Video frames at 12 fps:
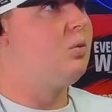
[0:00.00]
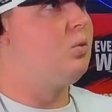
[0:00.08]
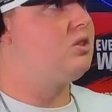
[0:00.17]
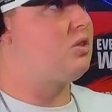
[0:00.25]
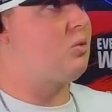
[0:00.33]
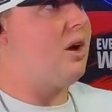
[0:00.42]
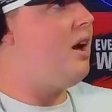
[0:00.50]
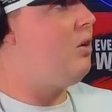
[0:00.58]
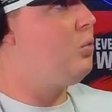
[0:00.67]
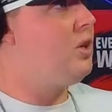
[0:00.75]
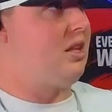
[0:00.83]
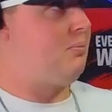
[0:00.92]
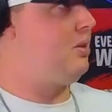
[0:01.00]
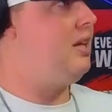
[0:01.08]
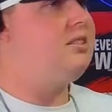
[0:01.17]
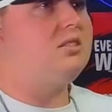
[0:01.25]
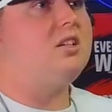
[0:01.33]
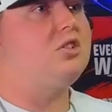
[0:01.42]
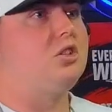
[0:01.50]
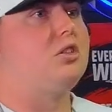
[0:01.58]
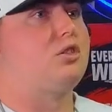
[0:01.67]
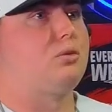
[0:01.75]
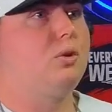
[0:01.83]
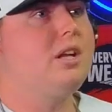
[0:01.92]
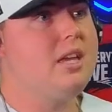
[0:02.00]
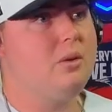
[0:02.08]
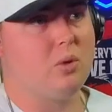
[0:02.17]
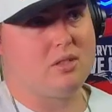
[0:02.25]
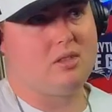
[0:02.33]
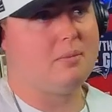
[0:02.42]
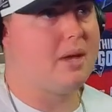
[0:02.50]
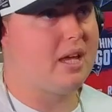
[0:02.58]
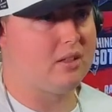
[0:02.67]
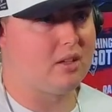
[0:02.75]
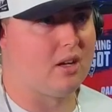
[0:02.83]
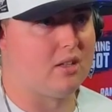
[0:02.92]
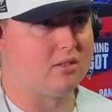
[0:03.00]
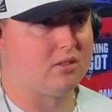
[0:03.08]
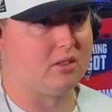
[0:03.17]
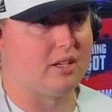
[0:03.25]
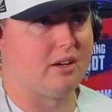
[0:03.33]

was around when the PlayStation 3 was the main console.